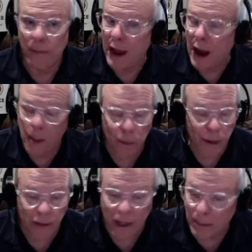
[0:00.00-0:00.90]
I
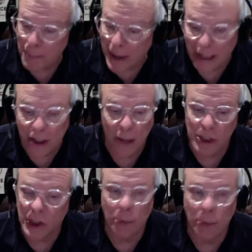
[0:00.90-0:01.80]
believe that many times
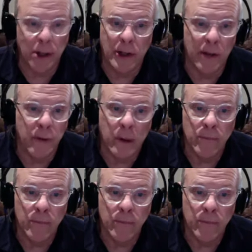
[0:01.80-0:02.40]
it's going to be the TFO.